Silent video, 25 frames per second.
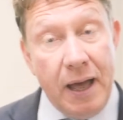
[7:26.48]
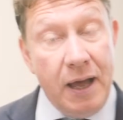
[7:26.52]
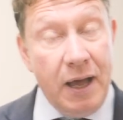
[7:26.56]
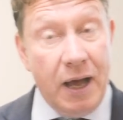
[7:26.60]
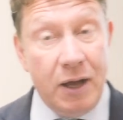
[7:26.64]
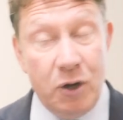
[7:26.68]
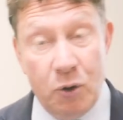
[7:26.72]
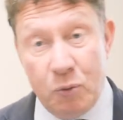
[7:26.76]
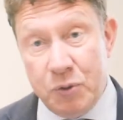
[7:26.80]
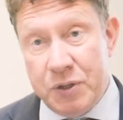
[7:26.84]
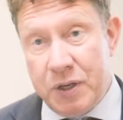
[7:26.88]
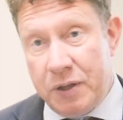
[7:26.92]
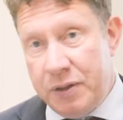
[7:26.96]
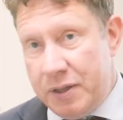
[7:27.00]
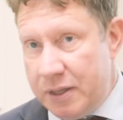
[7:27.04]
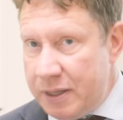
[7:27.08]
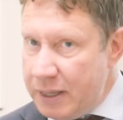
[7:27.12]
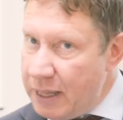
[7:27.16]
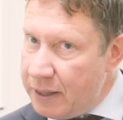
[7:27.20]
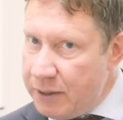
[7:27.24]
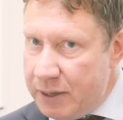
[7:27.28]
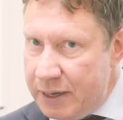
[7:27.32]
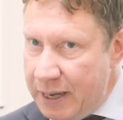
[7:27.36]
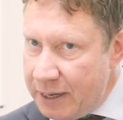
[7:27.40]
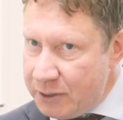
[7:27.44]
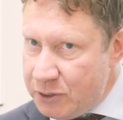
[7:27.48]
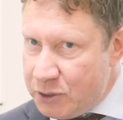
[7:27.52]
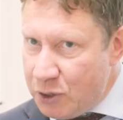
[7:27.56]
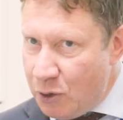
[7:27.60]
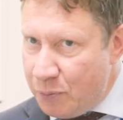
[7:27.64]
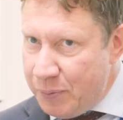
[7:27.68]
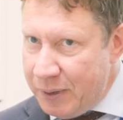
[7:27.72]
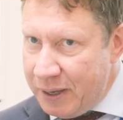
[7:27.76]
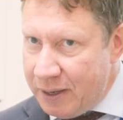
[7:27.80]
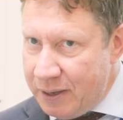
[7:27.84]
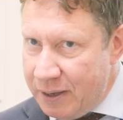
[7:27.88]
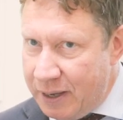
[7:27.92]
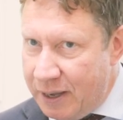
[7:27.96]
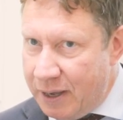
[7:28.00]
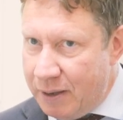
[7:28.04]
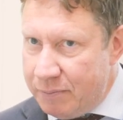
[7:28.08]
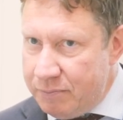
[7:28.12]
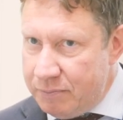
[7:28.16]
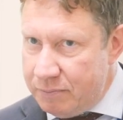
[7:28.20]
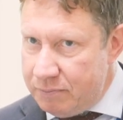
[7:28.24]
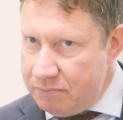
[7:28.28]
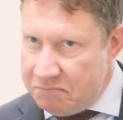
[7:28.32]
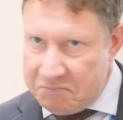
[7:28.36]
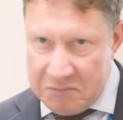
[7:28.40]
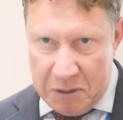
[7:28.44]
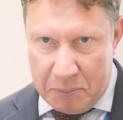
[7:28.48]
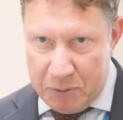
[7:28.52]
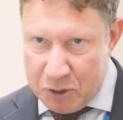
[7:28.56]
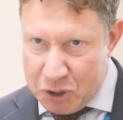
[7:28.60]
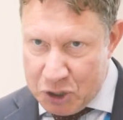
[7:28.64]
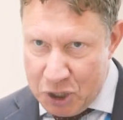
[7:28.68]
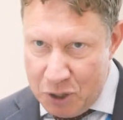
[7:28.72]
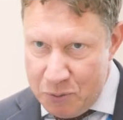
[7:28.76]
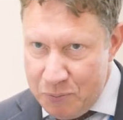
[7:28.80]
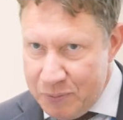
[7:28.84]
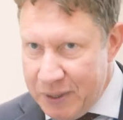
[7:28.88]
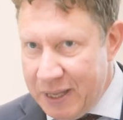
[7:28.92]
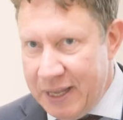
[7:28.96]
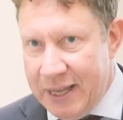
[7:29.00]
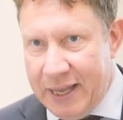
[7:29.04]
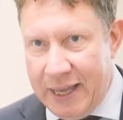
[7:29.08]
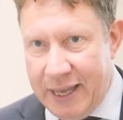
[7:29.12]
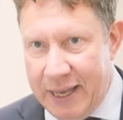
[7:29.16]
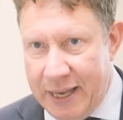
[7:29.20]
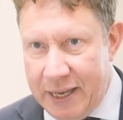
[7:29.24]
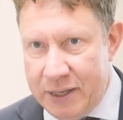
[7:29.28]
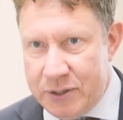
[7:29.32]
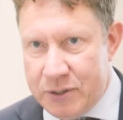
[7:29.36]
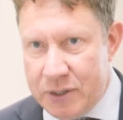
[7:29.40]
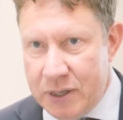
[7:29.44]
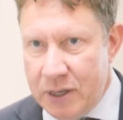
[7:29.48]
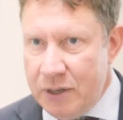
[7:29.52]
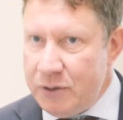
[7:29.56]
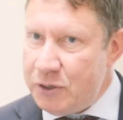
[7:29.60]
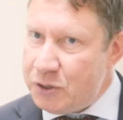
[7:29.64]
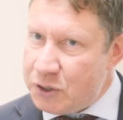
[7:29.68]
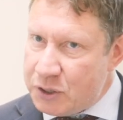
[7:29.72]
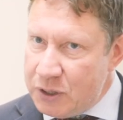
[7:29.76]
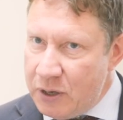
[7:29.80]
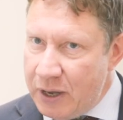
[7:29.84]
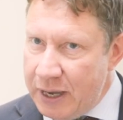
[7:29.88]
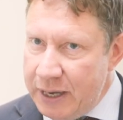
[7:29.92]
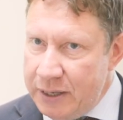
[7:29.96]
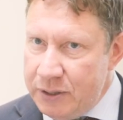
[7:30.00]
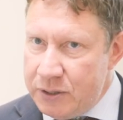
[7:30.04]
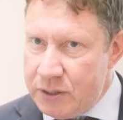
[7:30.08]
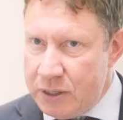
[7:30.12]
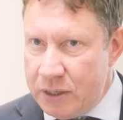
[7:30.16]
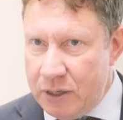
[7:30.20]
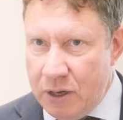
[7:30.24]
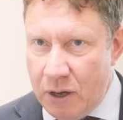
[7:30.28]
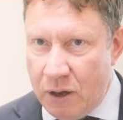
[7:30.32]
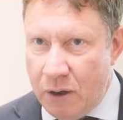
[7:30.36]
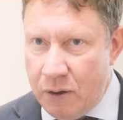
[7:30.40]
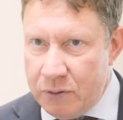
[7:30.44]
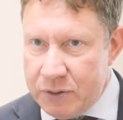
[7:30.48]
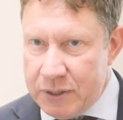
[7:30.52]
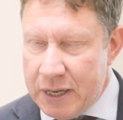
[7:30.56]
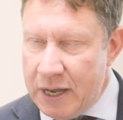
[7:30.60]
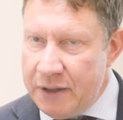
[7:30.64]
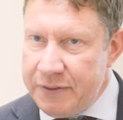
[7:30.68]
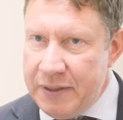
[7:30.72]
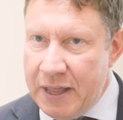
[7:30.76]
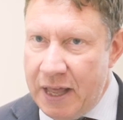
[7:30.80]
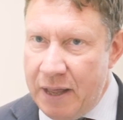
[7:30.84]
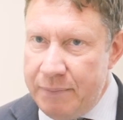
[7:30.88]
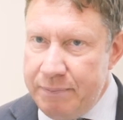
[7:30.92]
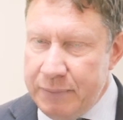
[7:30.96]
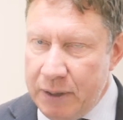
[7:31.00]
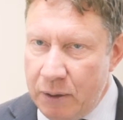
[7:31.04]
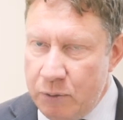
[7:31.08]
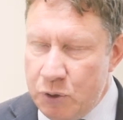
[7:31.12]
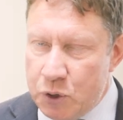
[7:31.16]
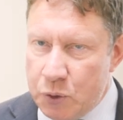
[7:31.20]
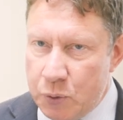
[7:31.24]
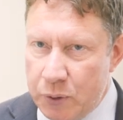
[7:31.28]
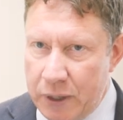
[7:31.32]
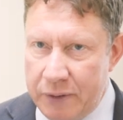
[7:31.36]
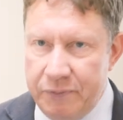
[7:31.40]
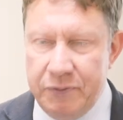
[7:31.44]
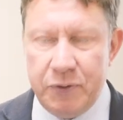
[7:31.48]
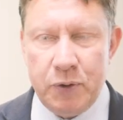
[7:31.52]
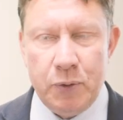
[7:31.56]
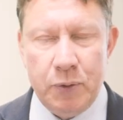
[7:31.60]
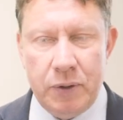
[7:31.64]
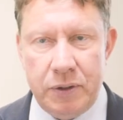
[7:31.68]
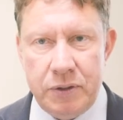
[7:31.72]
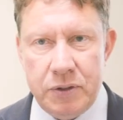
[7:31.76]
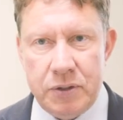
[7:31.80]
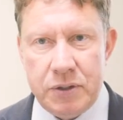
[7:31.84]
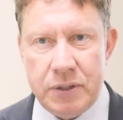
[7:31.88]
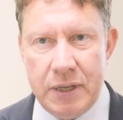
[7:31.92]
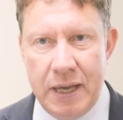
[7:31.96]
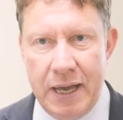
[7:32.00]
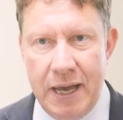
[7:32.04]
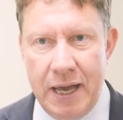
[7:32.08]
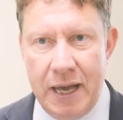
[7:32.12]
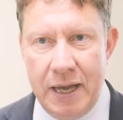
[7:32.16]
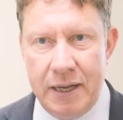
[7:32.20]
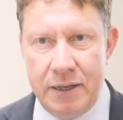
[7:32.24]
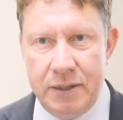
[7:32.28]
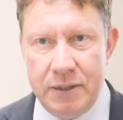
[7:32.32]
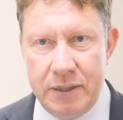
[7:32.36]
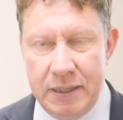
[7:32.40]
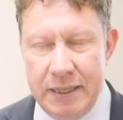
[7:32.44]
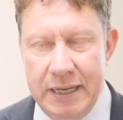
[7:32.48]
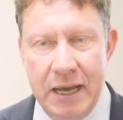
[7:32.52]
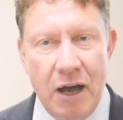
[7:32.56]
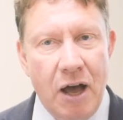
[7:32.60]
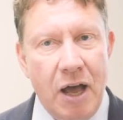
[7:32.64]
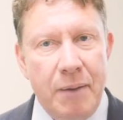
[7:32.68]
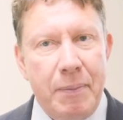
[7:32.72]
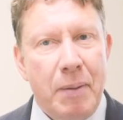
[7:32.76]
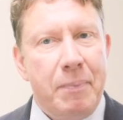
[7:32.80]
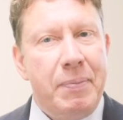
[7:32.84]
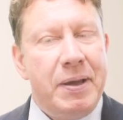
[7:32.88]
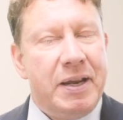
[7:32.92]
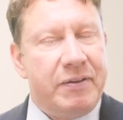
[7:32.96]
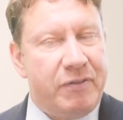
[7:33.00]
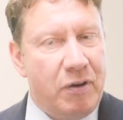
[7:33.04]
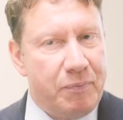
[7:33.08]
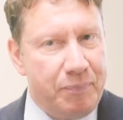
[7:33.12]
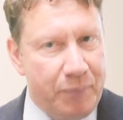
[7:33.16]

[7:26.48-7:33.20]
And also, the next topic, number two, is science and art and their mutual influence. And yeah, I'm a bit of a